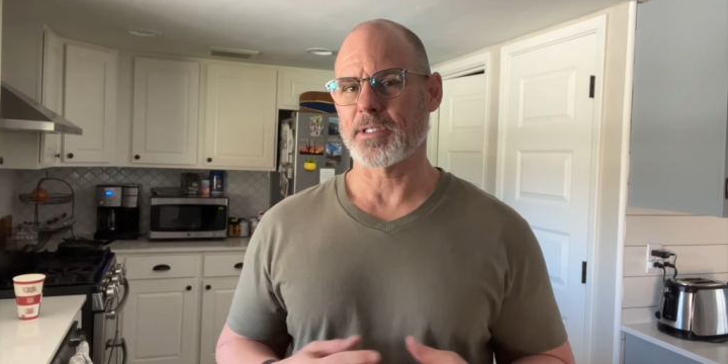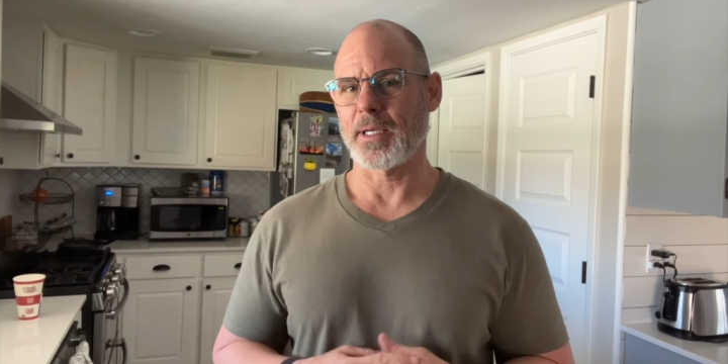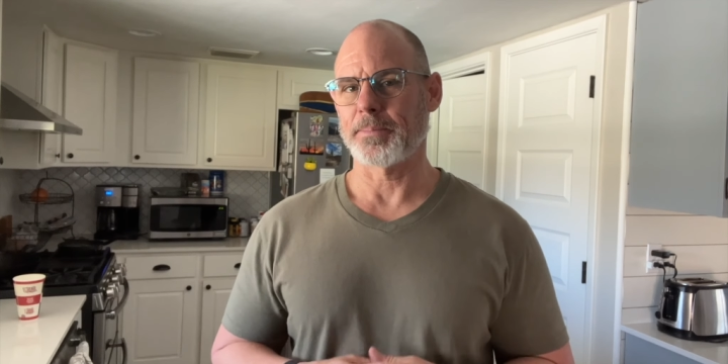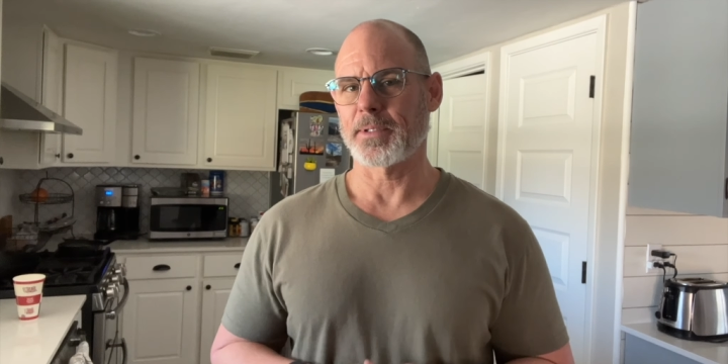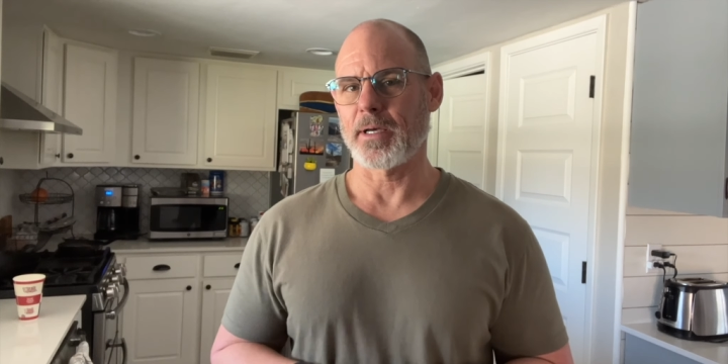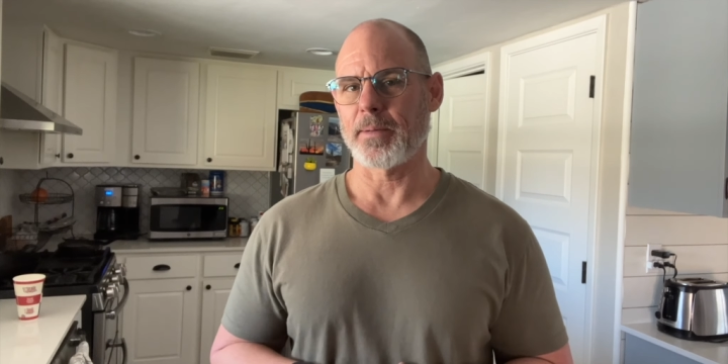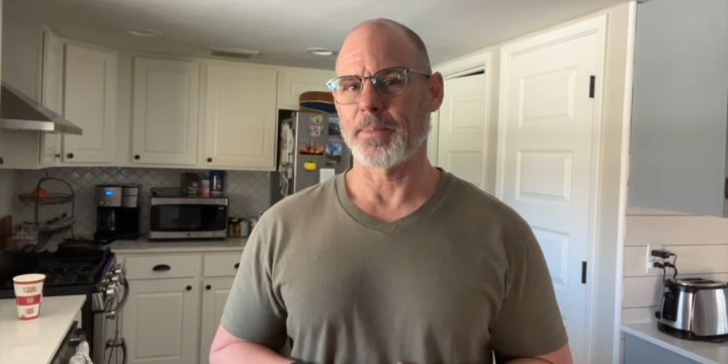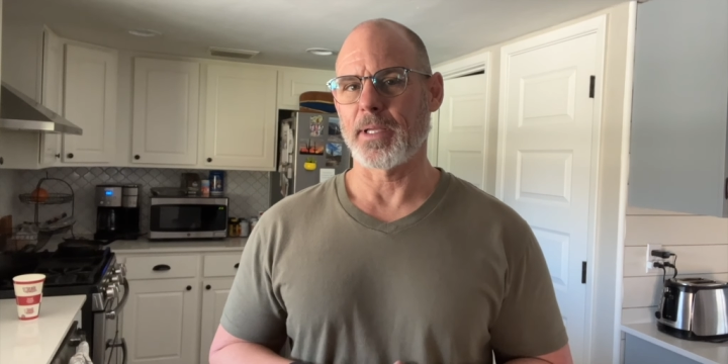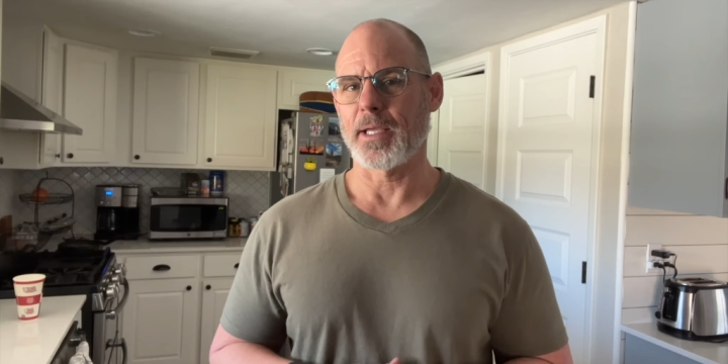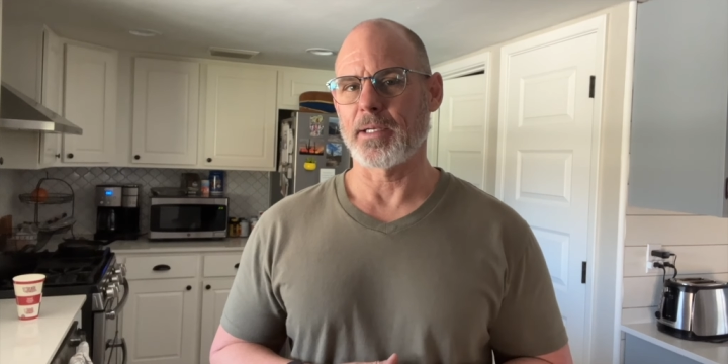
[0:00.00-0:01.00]
stepped
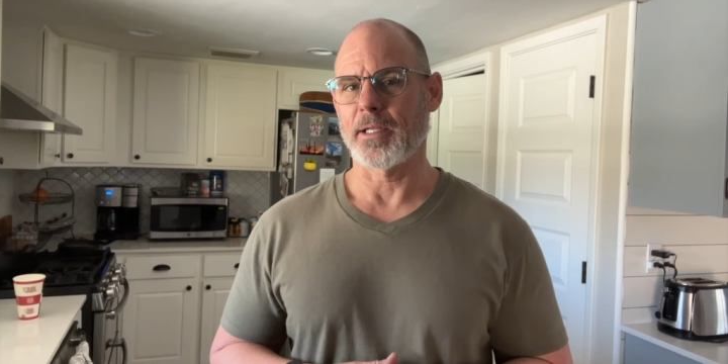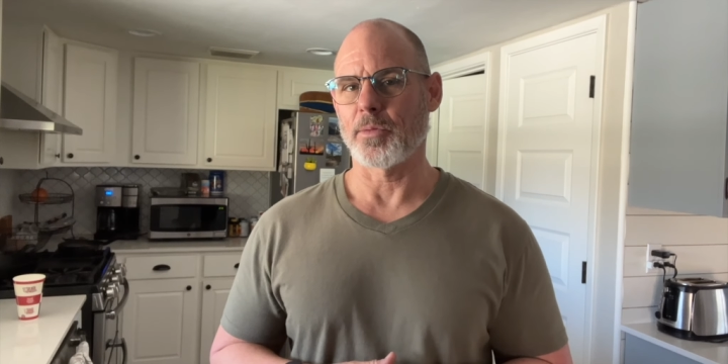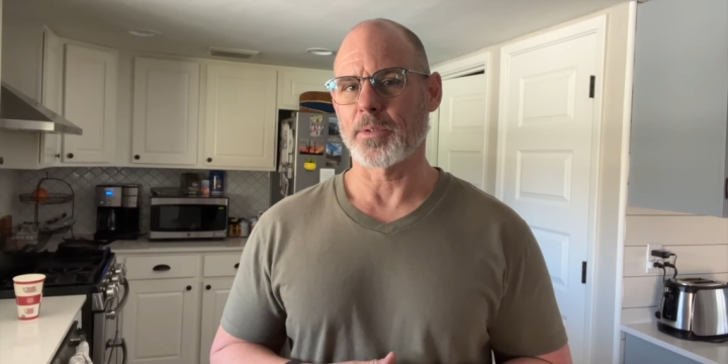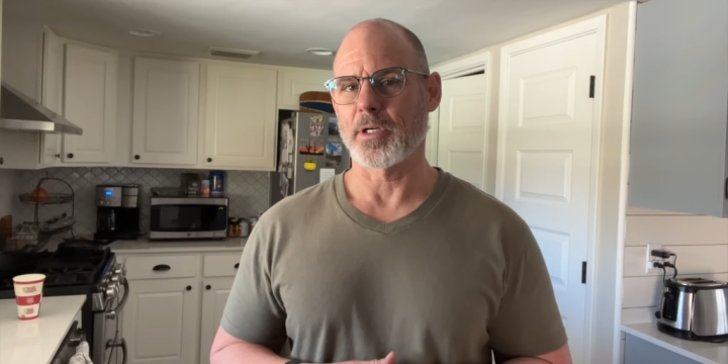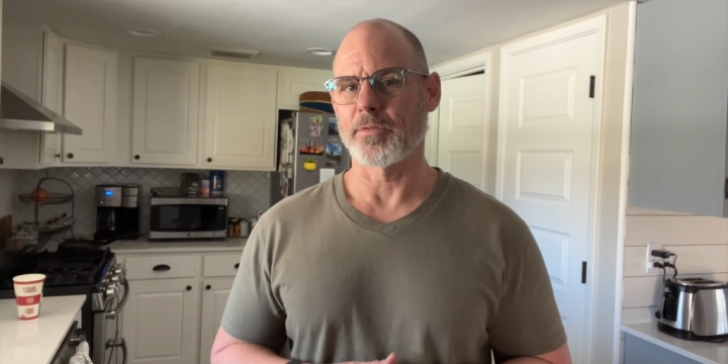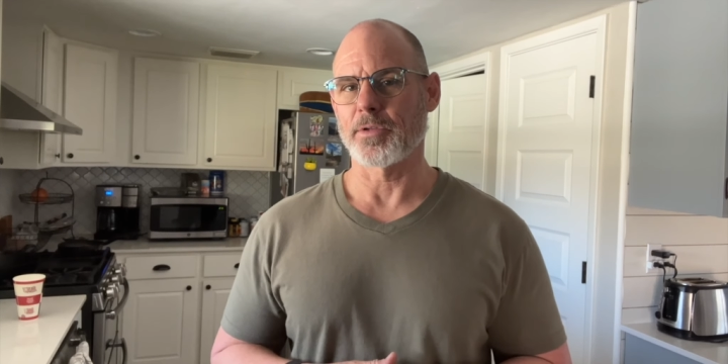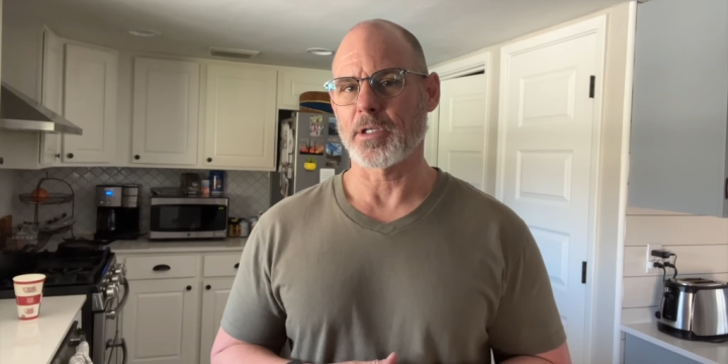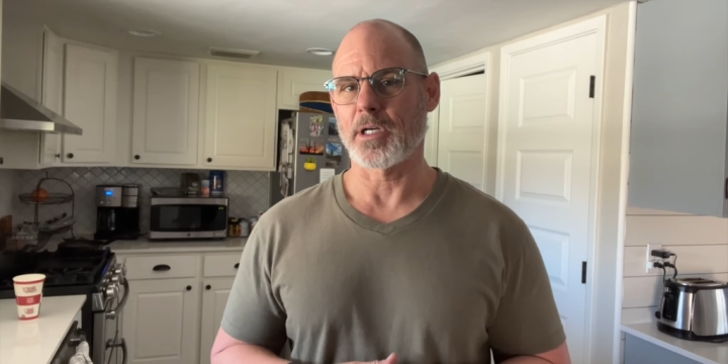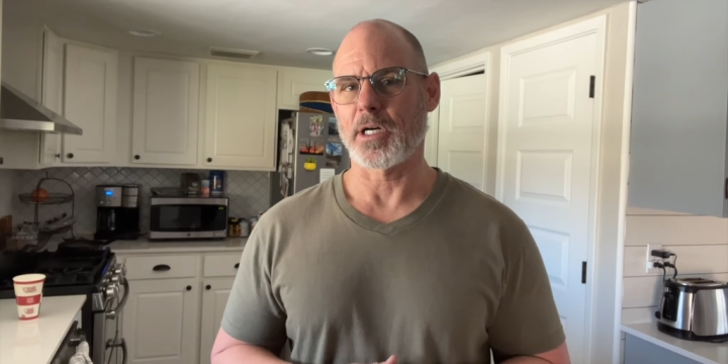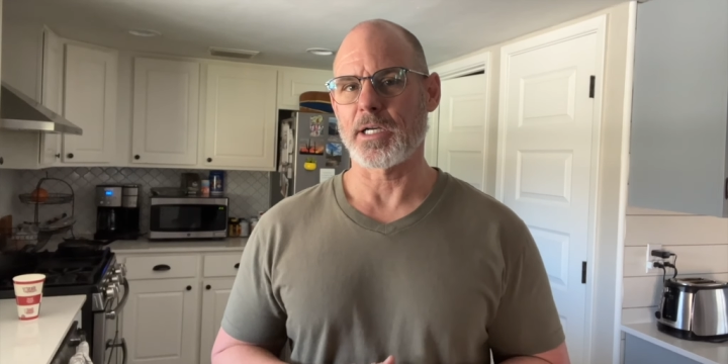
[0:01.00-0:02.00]
up and helped cover the
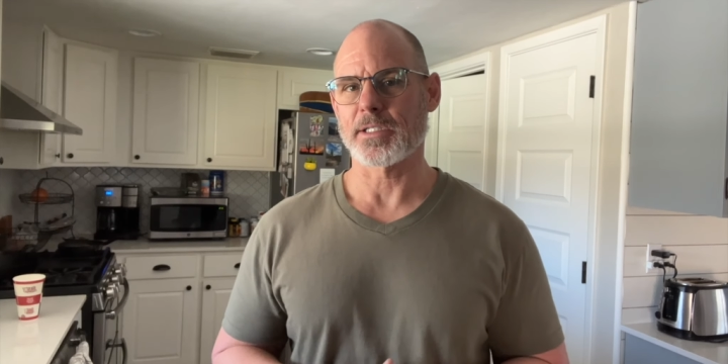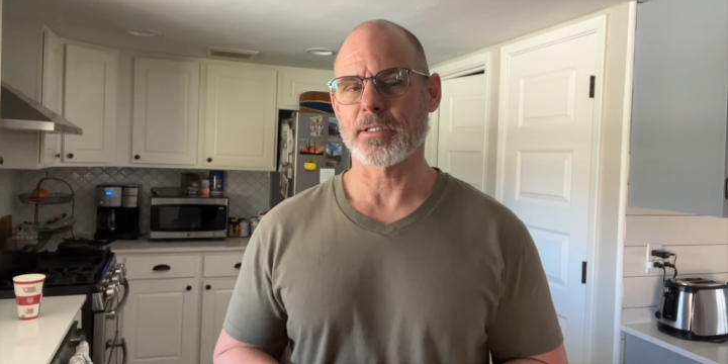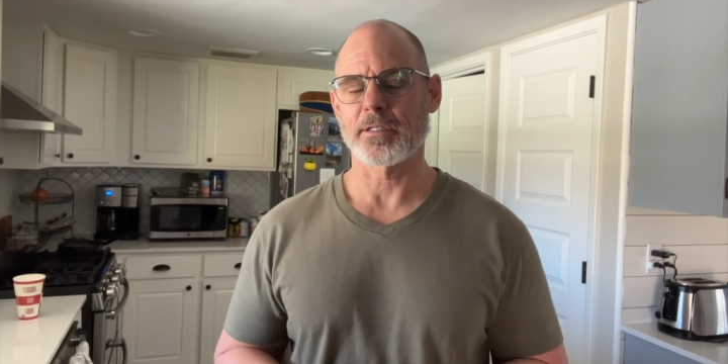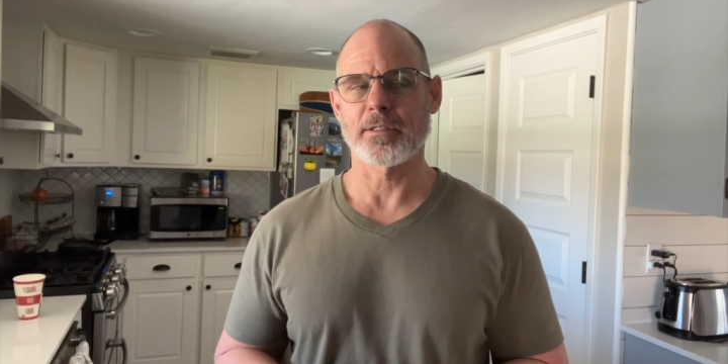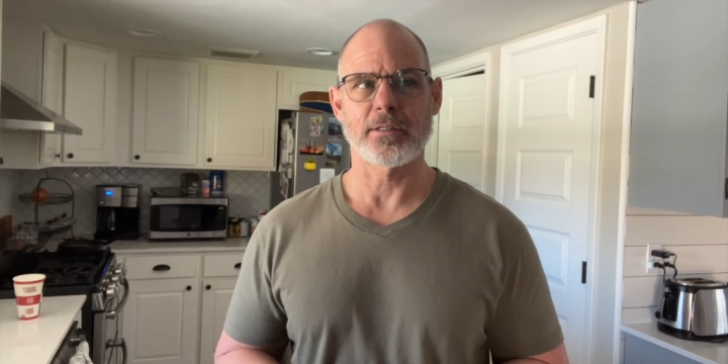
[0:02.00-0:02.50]
cost.